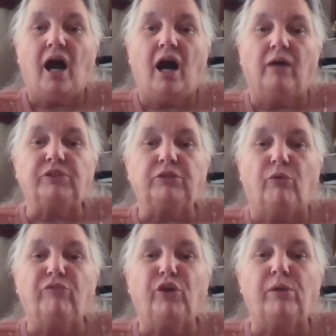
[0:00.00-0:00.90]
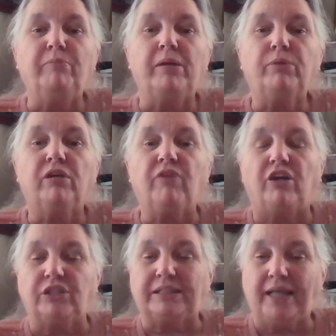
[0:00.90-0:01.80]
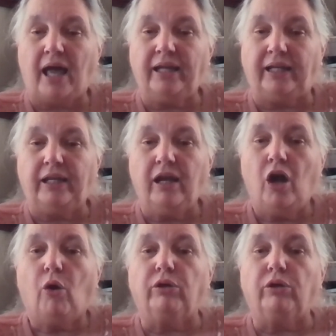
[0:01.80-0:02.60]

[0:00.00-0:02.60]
So if you're a member of our society